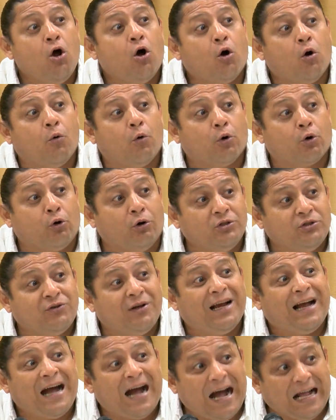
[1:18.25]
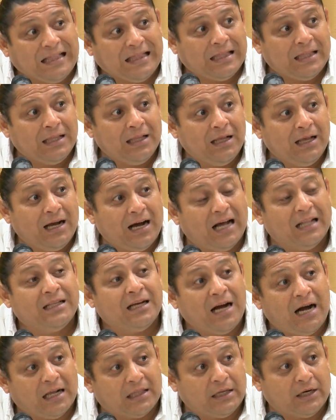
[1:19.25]
our country hot and
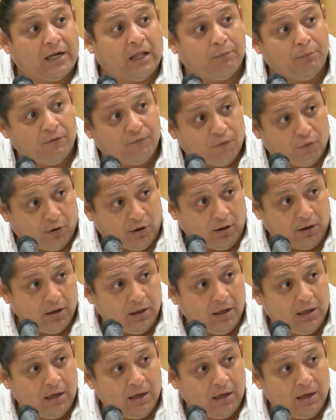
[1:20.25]
hotter than before.